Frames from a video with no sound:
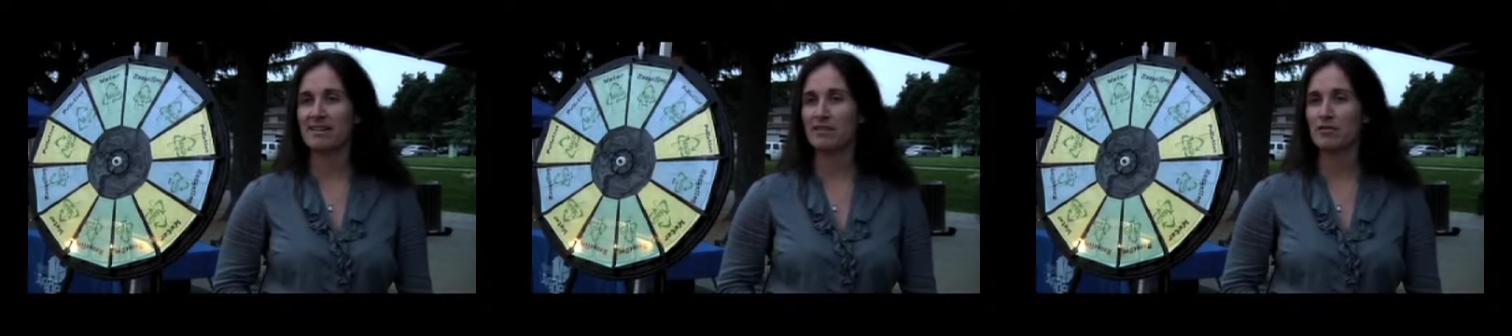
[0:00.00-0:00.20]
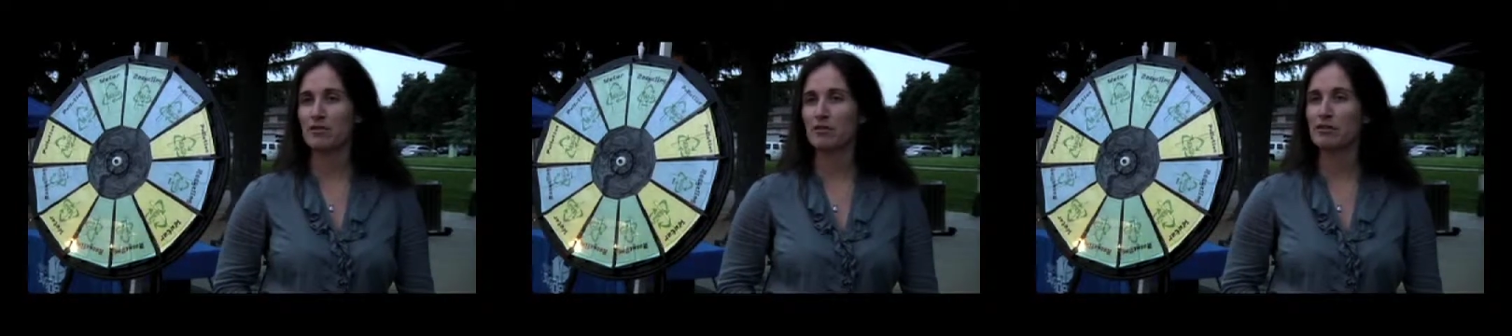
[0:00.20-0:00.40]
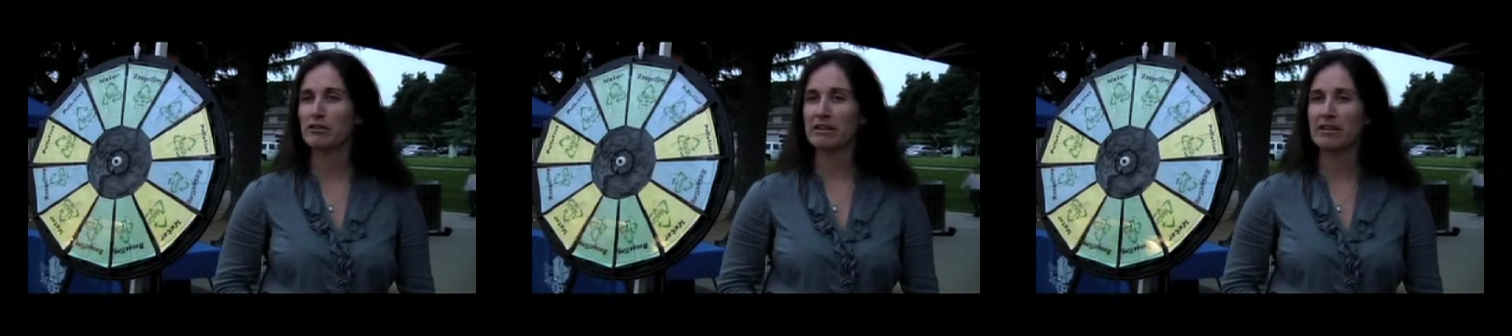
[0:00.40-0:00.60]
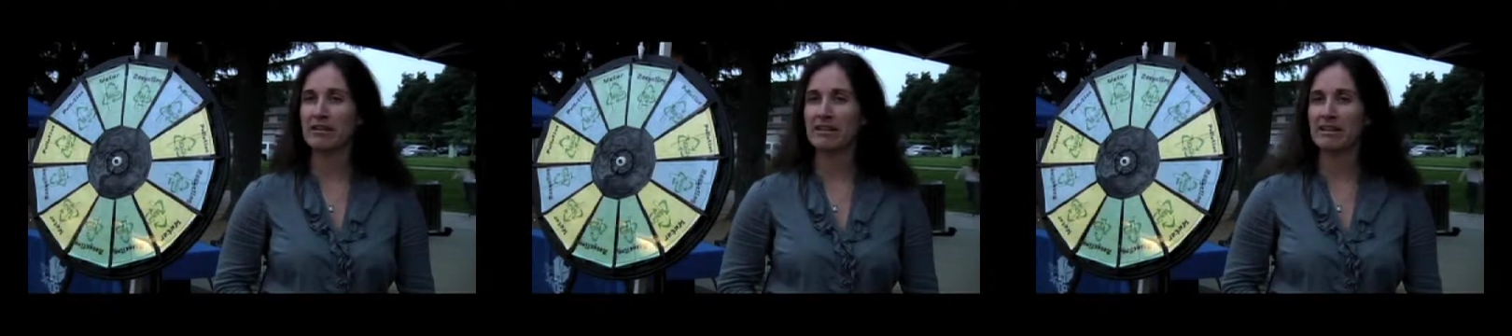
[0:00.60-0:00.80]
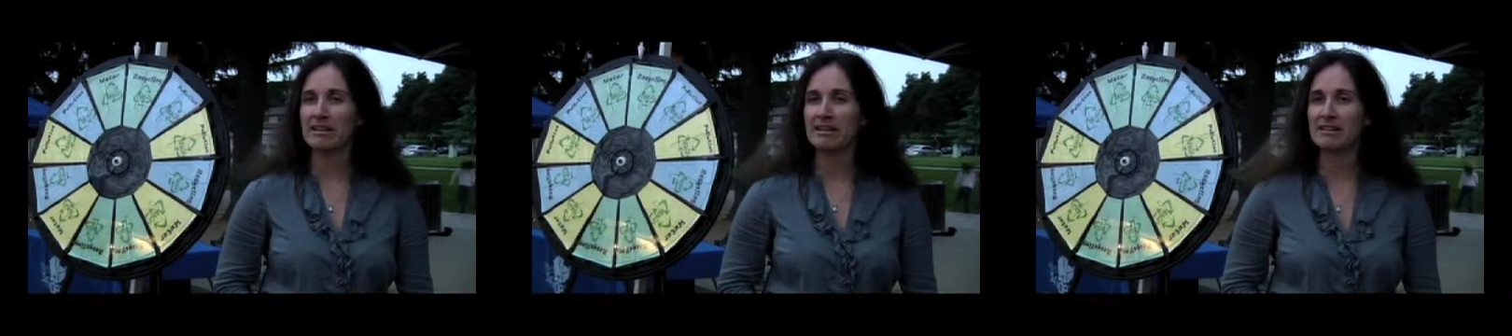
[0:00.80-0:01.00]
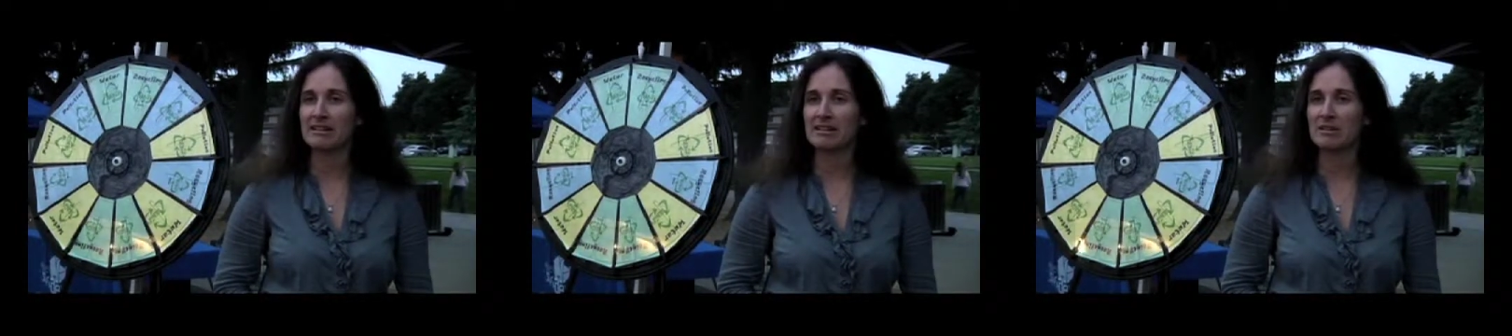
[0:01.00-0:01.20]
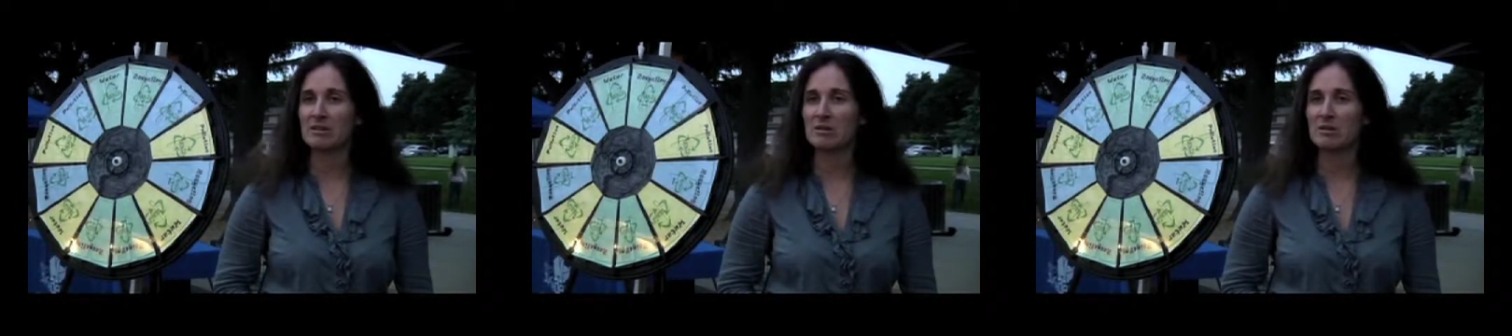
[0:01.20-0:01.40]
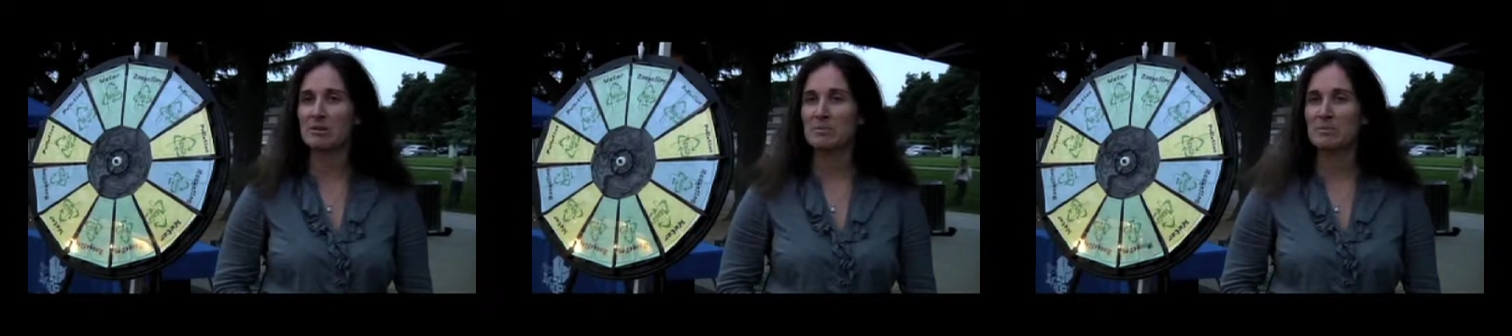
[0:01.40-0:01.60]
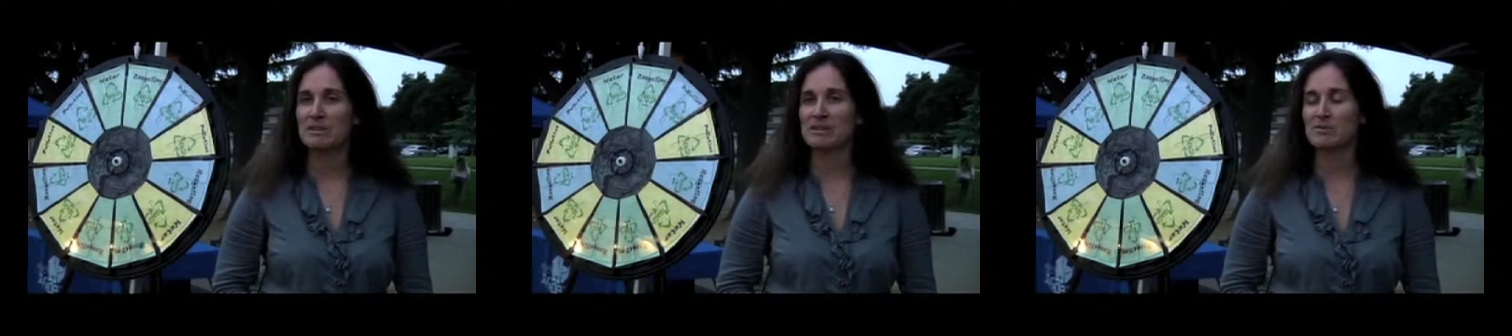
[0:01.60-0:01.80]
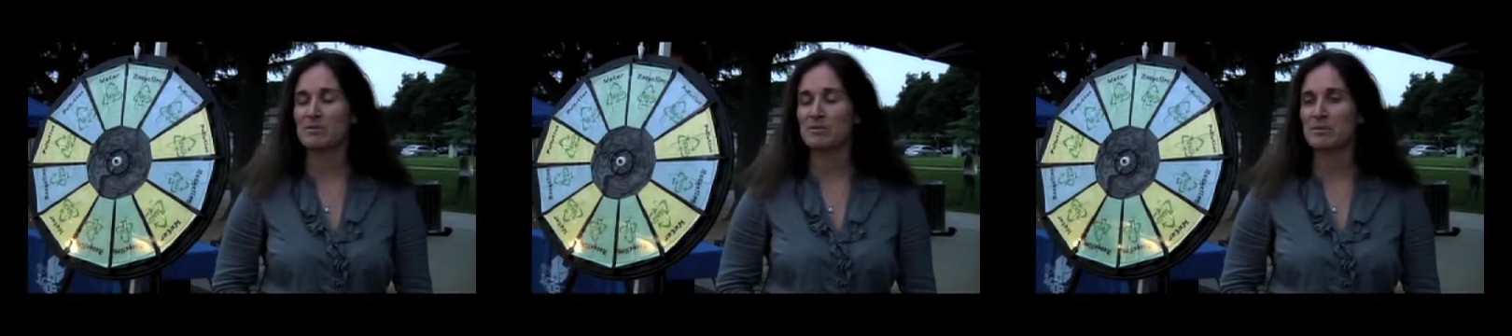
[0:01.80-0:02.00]
in a rural area or a
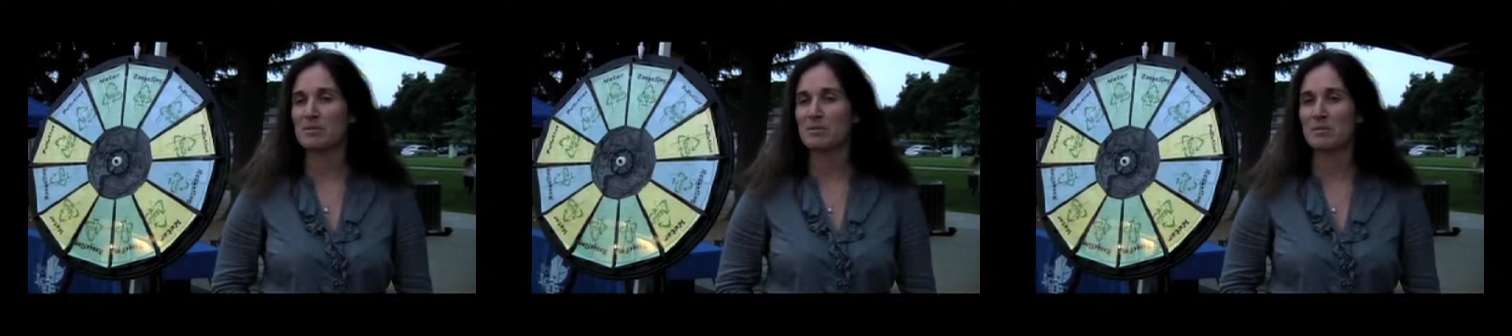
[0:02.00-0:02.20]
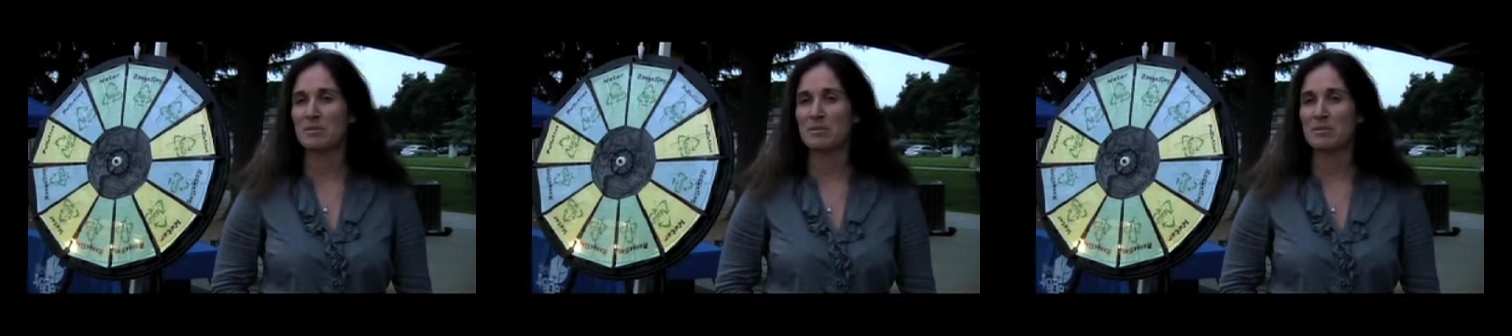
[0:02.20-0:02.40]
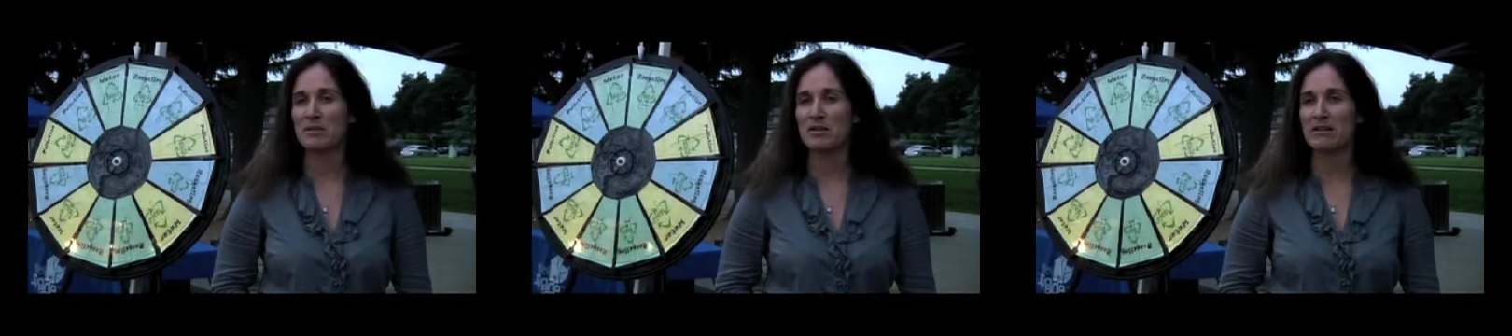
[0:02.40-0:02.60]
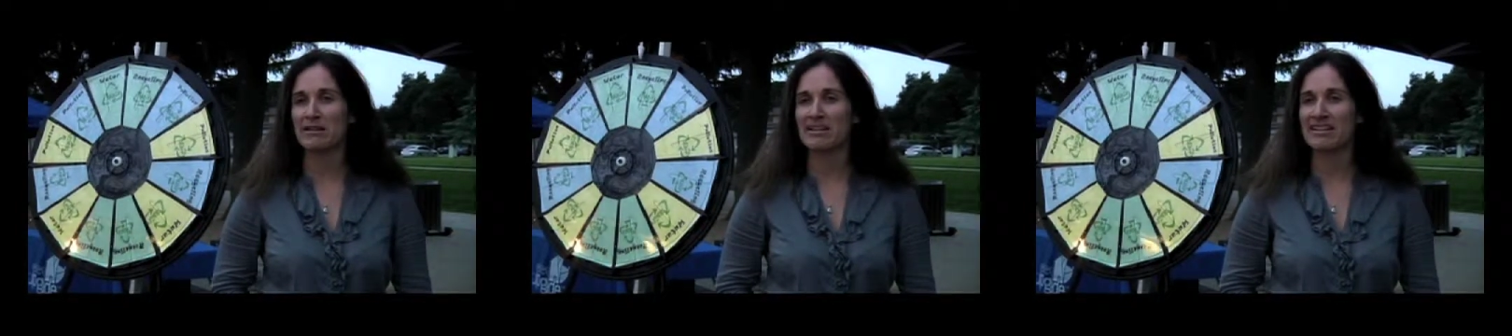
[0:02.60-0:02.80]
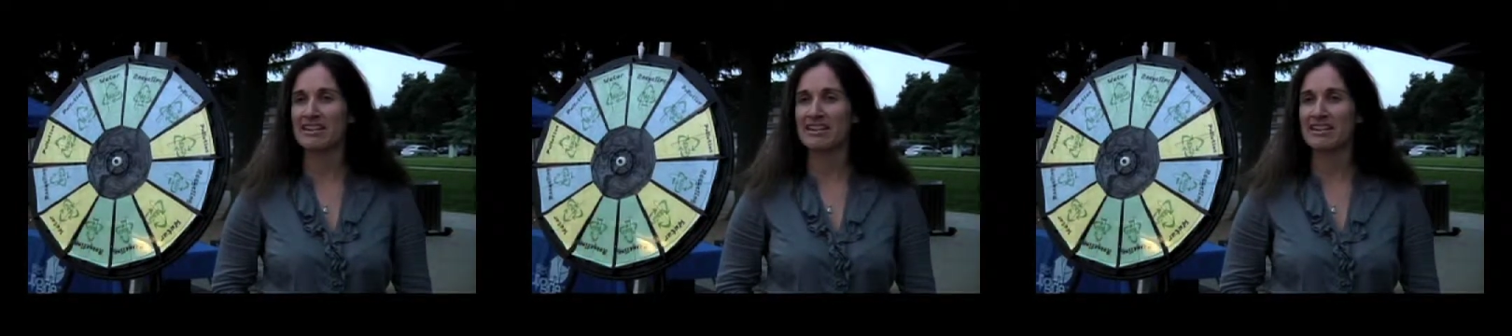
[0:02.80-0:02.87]
place where people are more